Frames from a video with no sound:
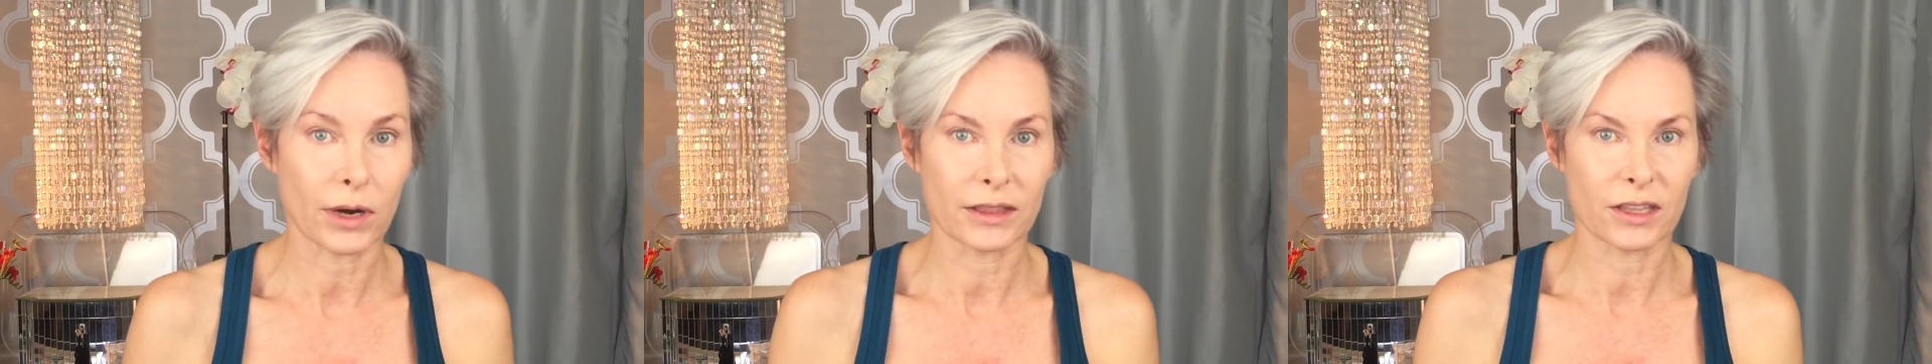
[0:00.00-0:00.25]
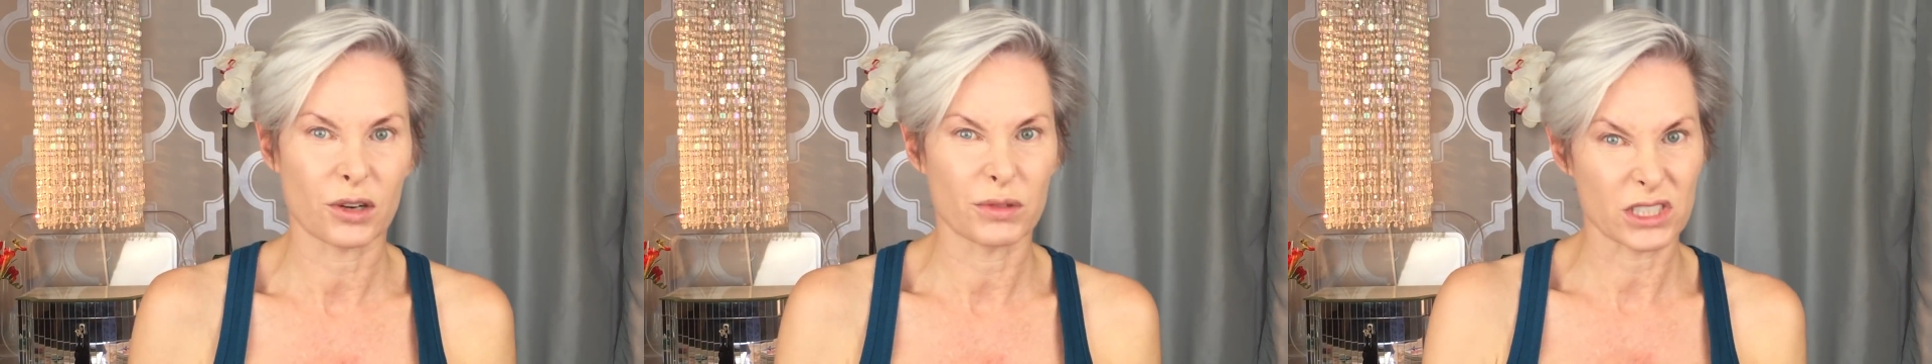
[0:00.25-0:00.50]

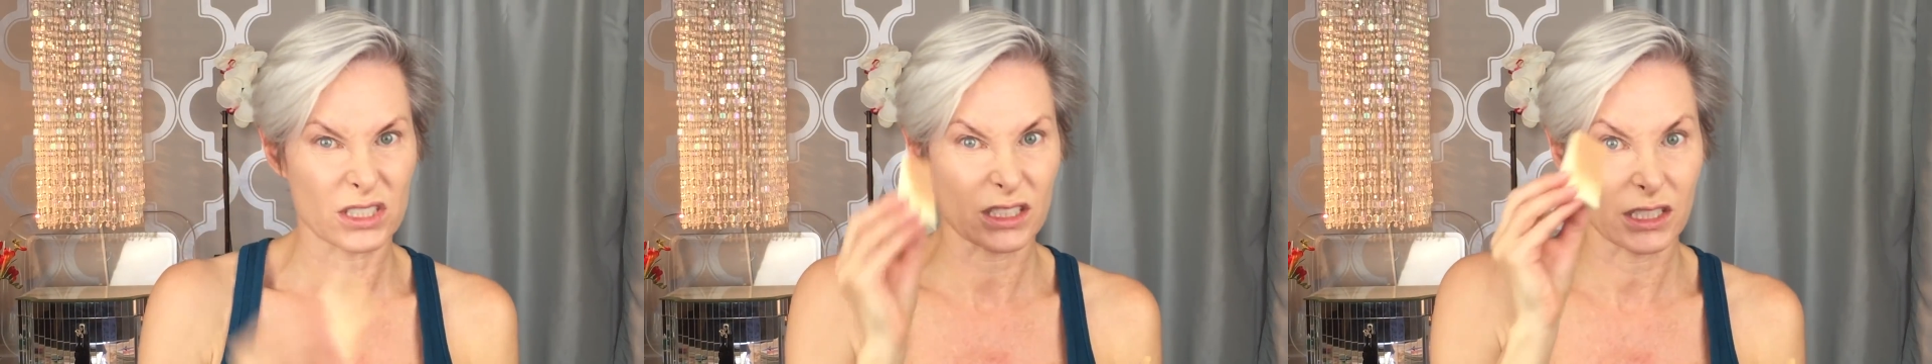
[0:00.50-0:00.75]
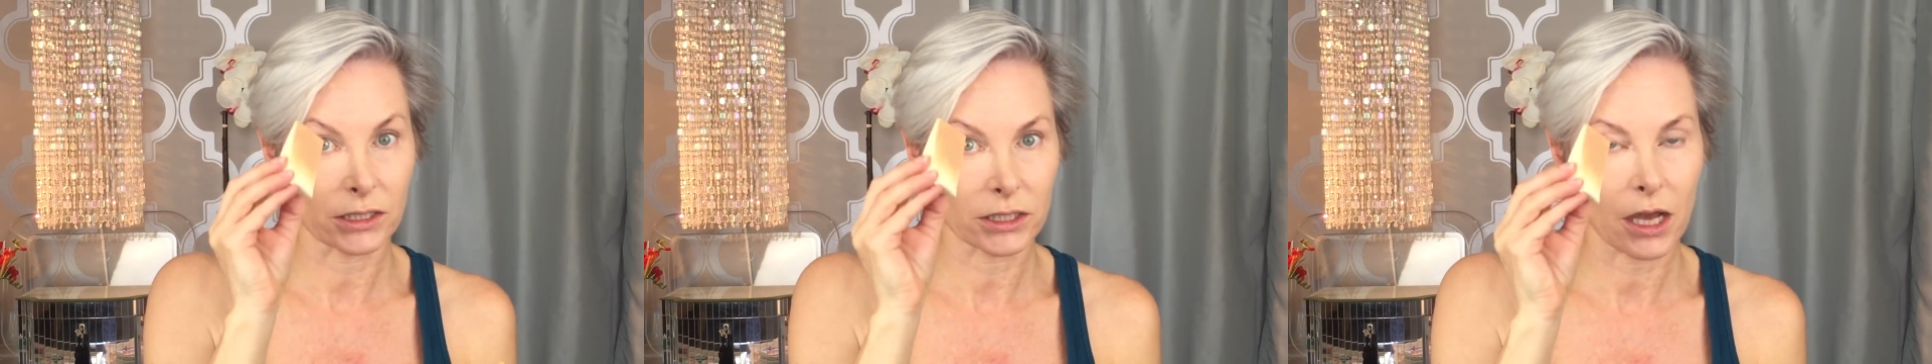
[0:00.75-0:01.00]
right there, which is a
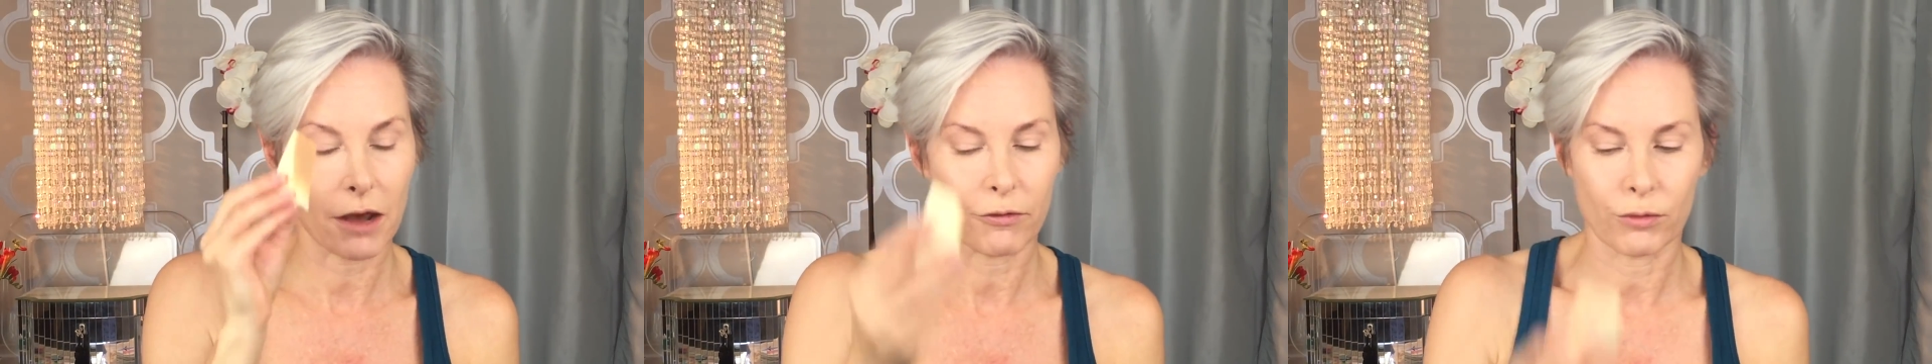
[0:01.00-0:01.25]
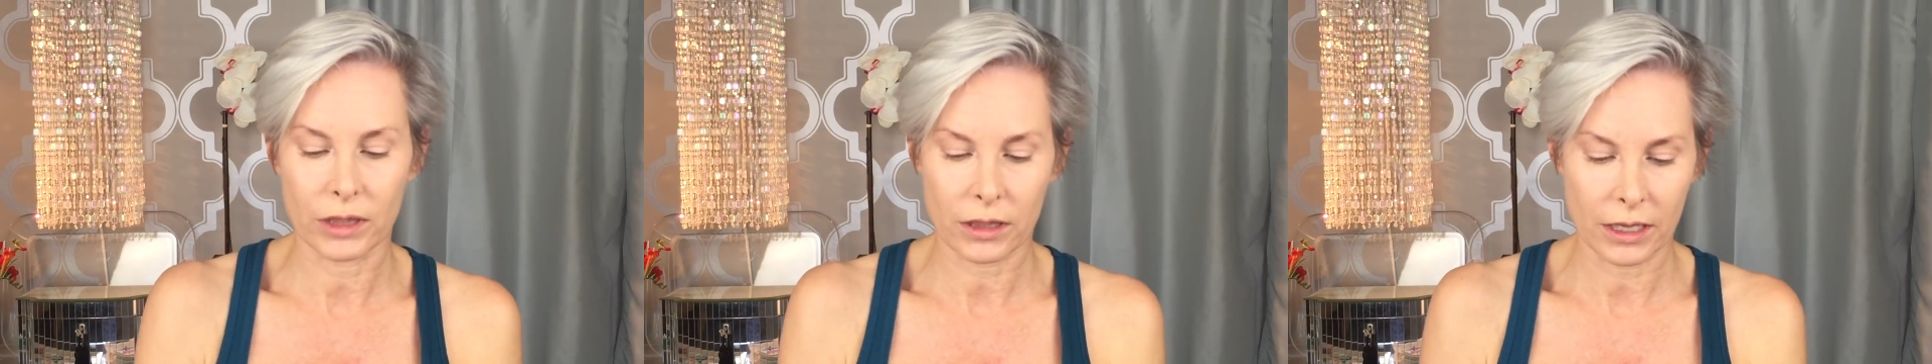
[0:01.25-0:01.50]
little
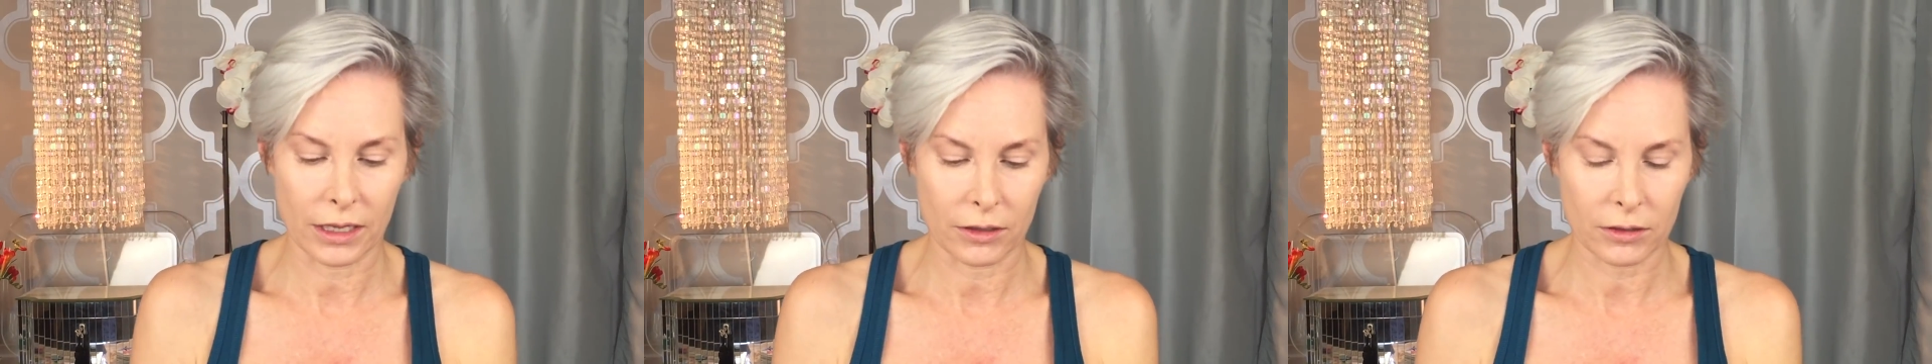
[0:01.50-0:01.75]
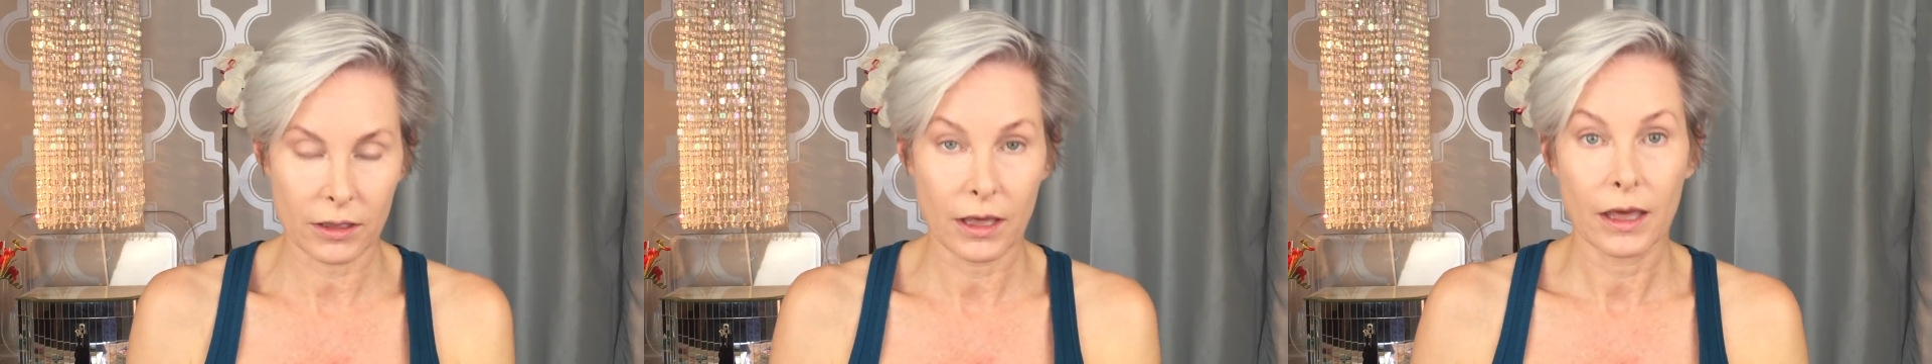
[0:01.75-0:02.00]
tough with
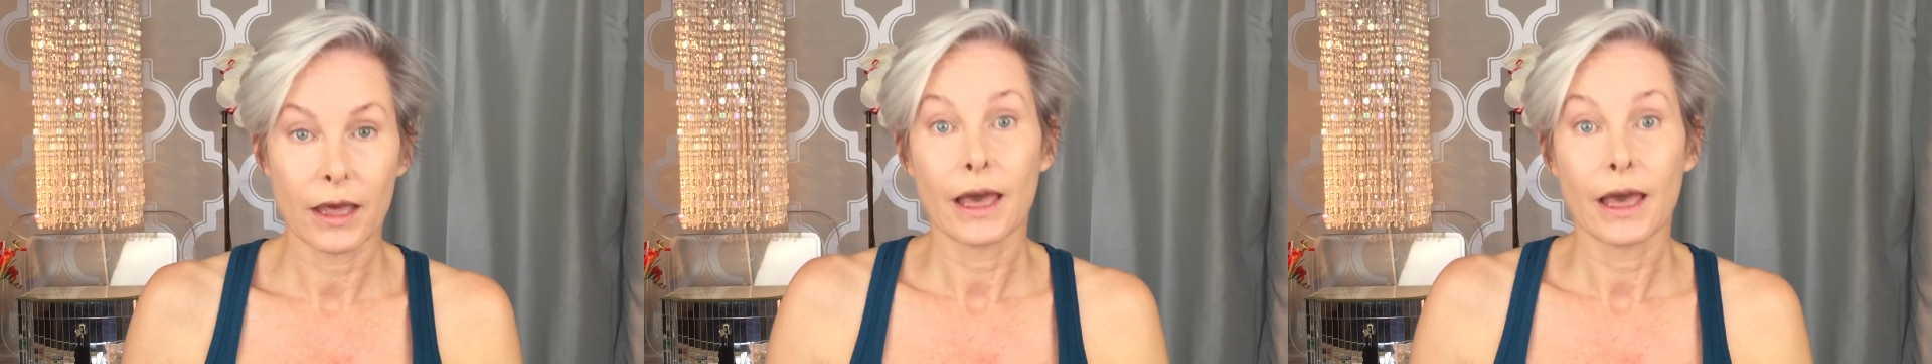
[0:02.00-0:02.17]
these.